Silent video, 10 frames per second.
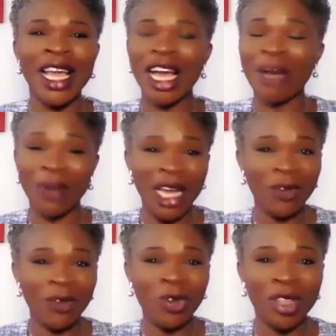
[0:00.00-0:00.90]

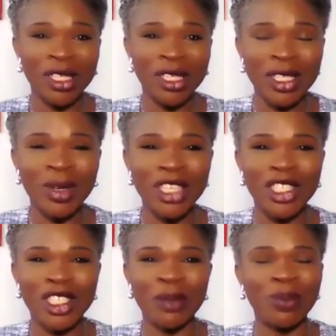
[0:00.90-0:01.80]
apply for the
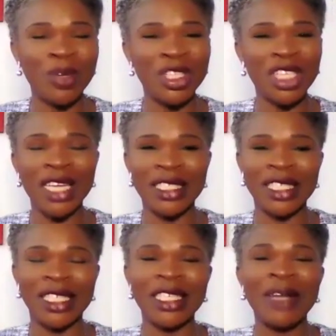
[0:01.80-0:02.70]
scholarship, which I
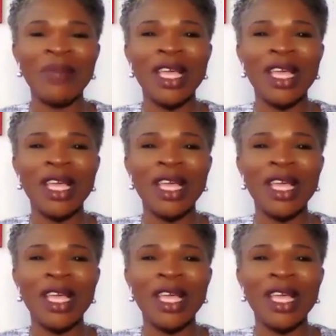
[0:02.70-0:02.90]
did.